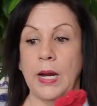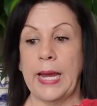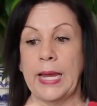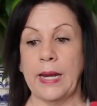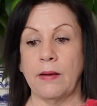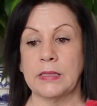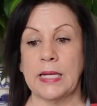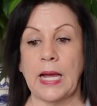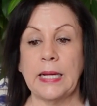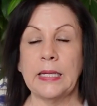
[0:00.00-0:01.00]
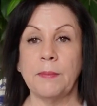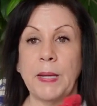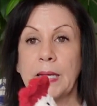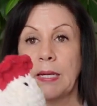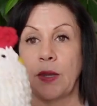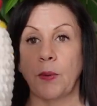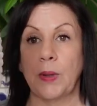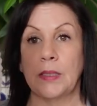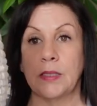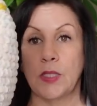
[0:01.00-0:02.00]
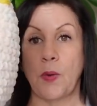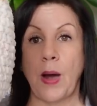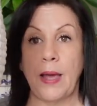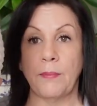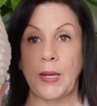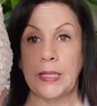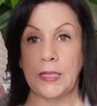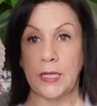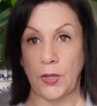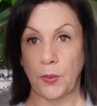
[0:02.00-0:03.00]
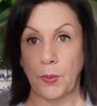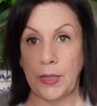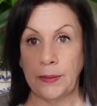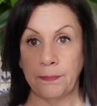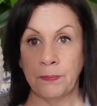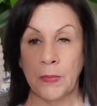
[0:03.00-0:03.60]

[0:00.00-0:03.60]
And I was like, I need to make another one. So I made another one.